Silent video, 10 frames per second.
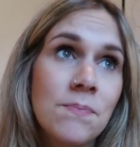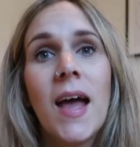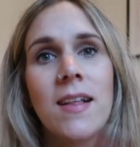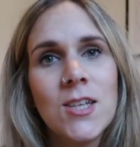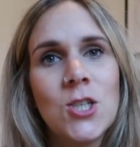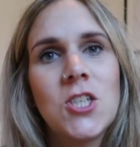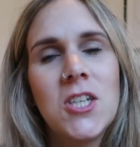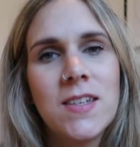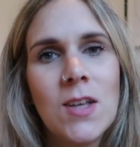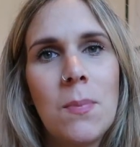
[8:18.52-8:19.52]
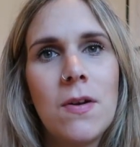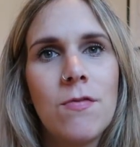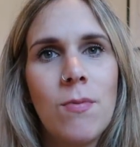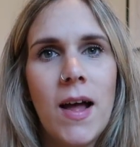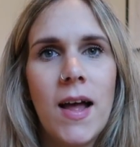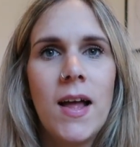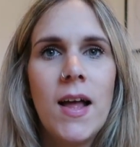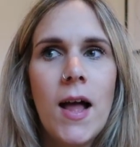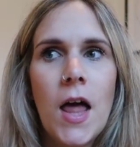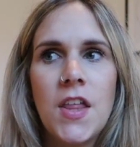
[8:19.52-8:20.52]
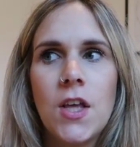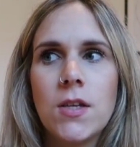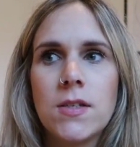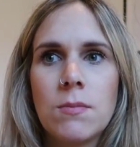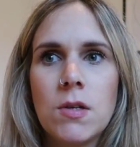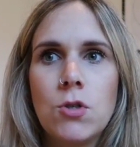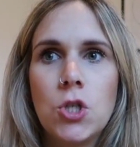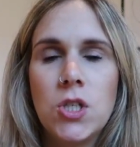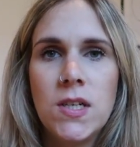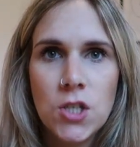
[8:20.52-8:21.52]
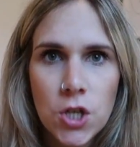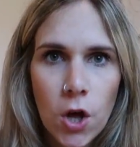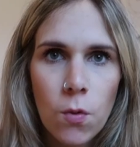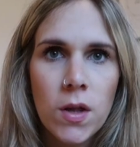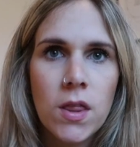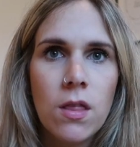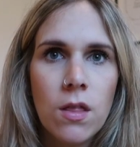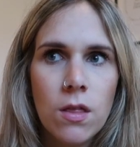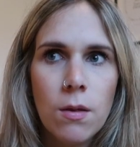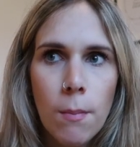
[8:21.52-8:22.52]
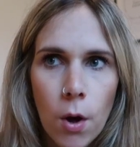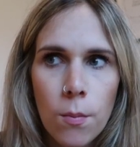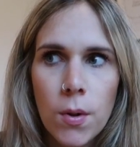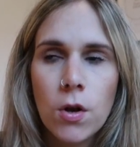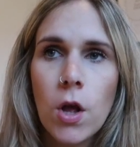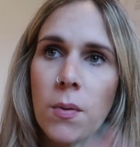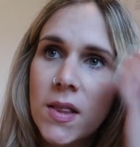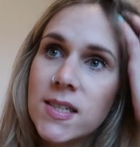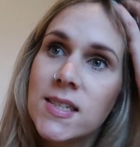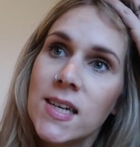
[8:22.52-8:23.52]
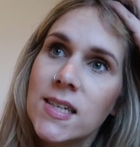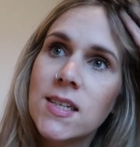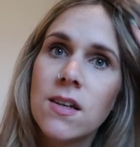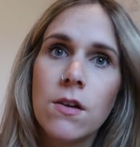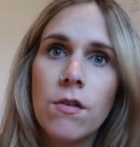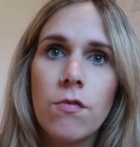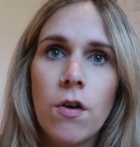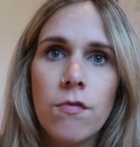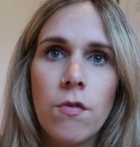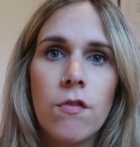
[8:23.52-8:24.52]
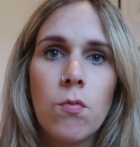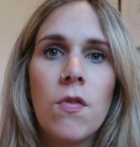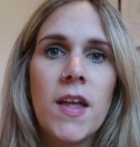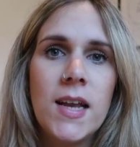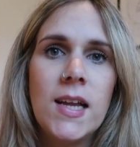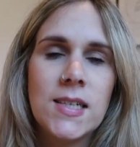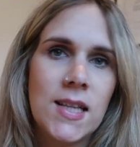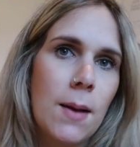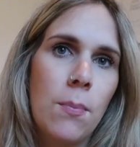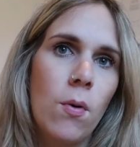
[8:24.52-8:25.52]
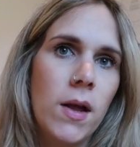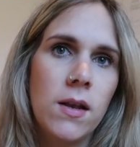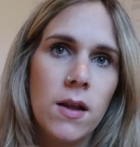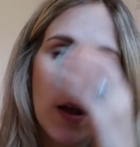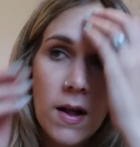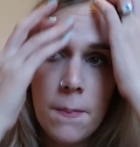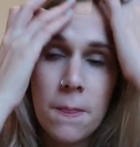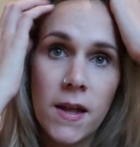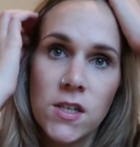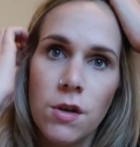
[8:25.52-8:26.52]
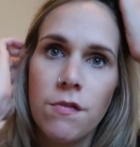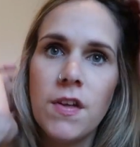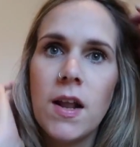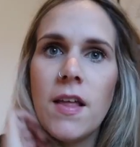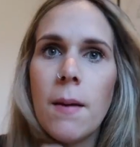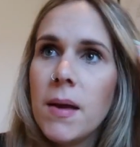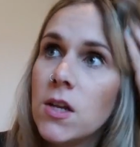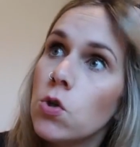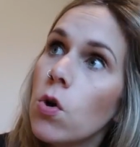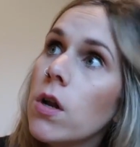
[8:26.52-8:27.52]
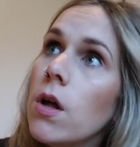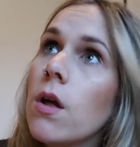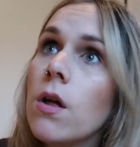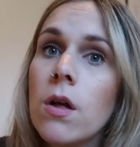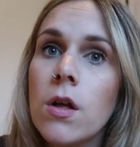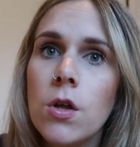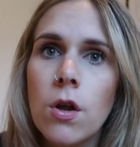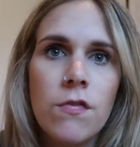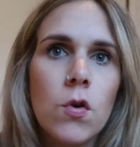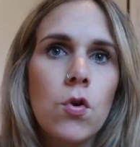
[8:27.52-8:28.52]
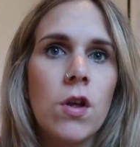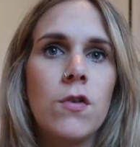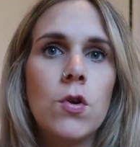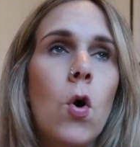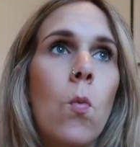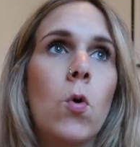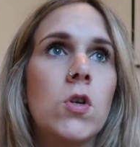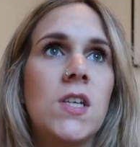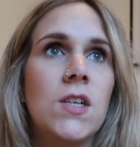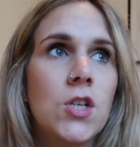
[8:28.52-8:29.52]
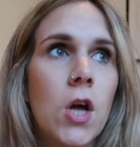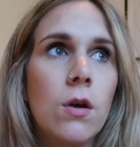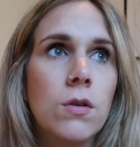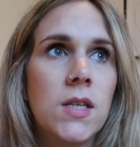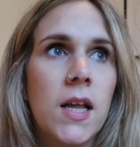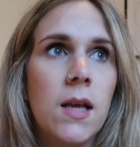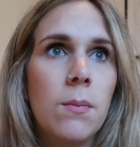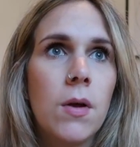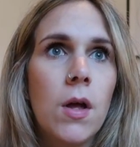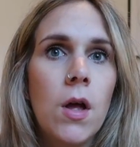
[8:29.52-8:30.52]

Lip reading: Yeah, that's just an example of where I think sometimes you just need to go with the moment, go with the season of what they need at that point, and don't feel like that means you're gonna, you know, if you're not wanting to co-sleep,